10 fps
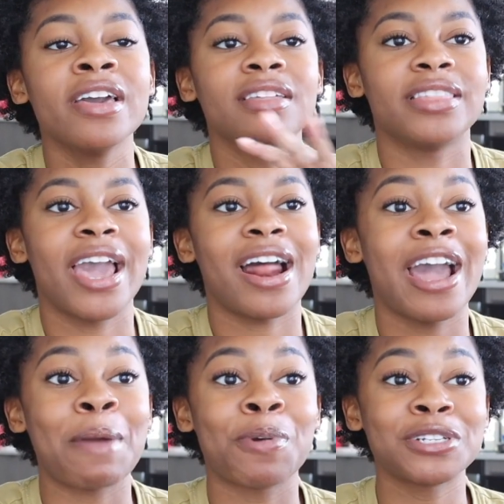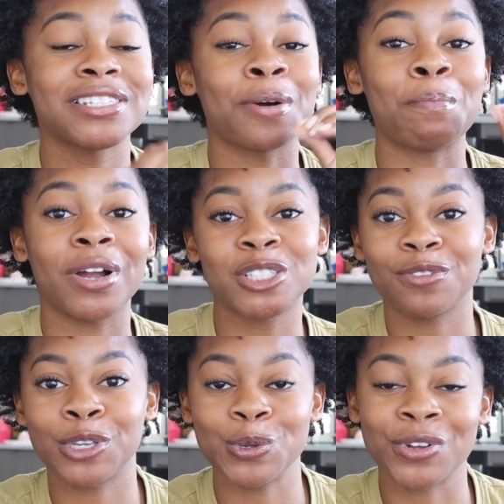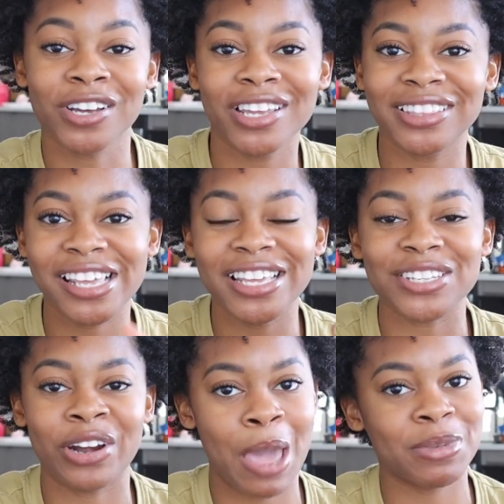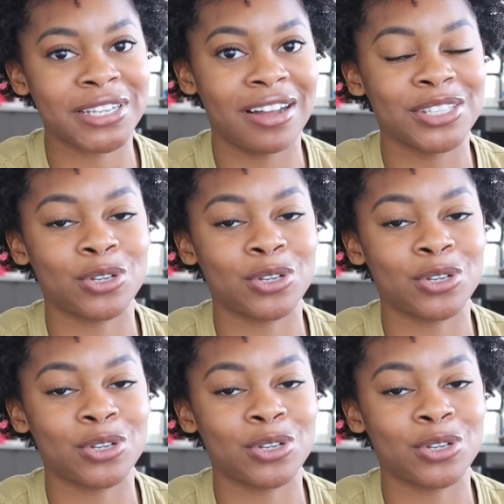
that I had purchased a bunch of cute cooking things on Amazon,